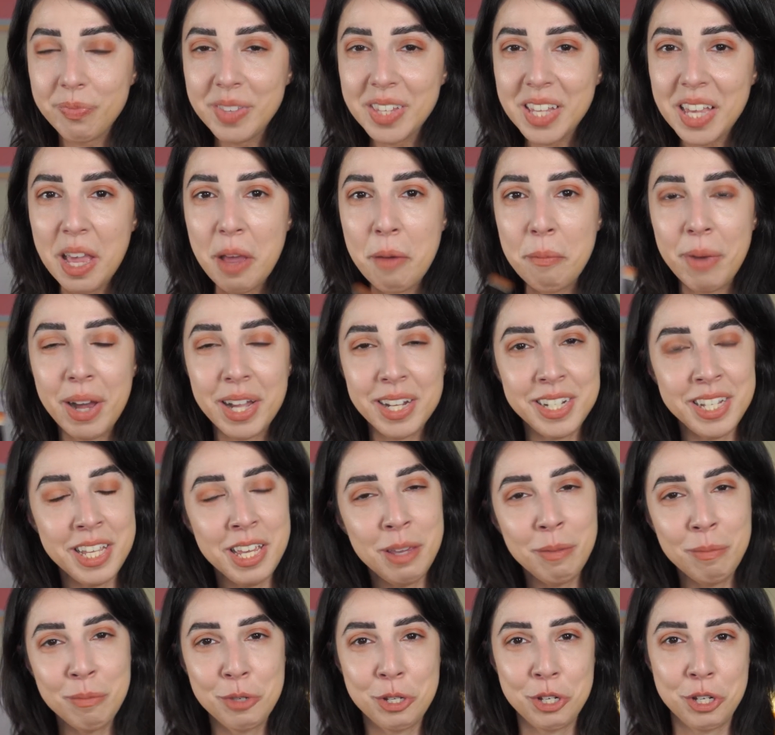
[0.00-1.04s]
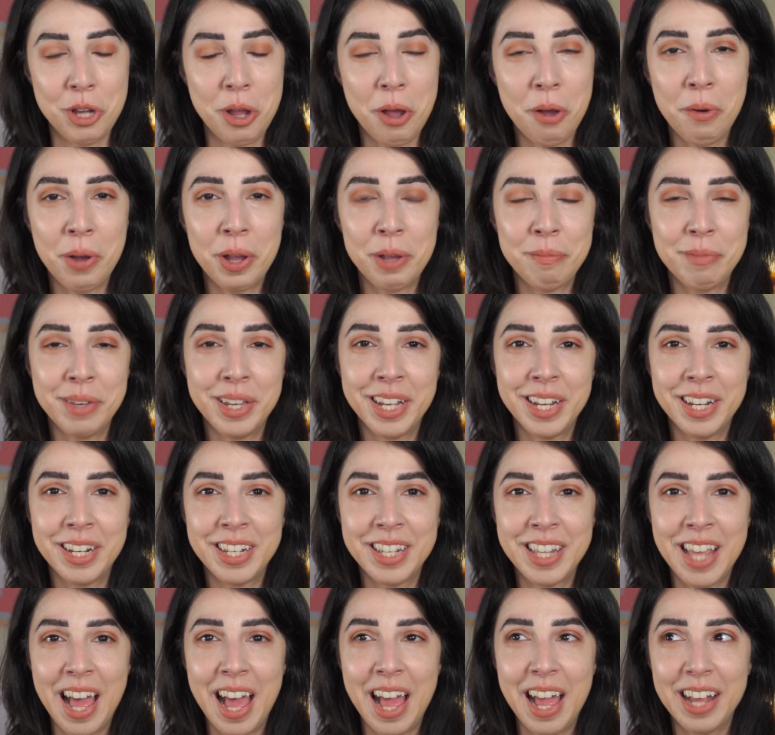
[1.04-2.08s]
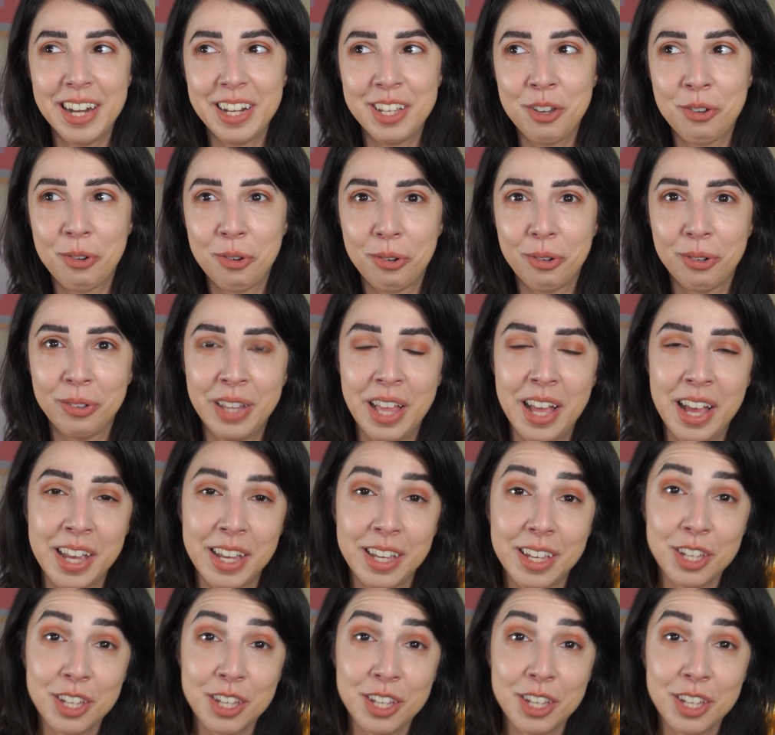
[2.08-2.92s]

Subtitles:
And by teams show, I mean that you're like,